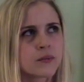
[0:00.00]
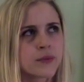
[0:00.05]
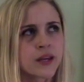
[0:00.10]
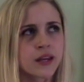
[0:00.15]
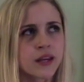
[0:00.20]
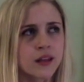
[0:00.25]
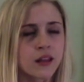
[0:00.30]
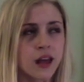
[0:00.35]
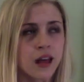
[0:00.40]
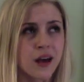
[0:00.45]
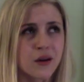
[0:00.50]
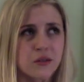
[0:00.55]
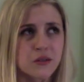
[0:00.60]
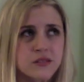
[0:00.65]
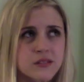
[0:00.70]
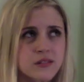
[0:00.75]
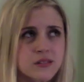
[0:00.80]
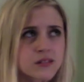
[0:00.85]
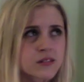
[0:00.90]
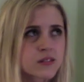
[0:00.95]
pink
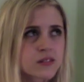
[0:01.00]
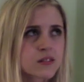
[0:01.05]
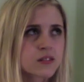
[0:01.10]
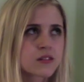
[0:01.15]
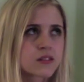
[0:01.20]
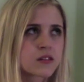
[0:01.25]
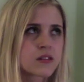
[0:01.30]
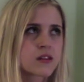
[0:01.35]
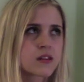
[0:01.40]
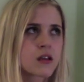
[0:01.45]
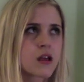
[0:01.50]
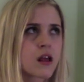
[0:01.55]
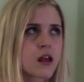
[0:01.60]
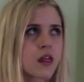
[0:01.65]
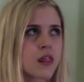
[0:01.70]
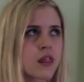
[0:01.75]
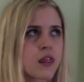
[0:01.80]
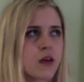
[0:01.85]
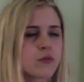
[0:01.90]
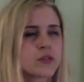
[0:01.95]
clouds.
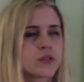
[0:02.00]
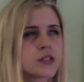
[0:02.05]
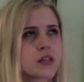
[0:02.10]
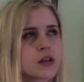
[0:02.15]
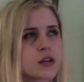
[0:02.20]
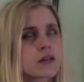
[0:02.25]
That would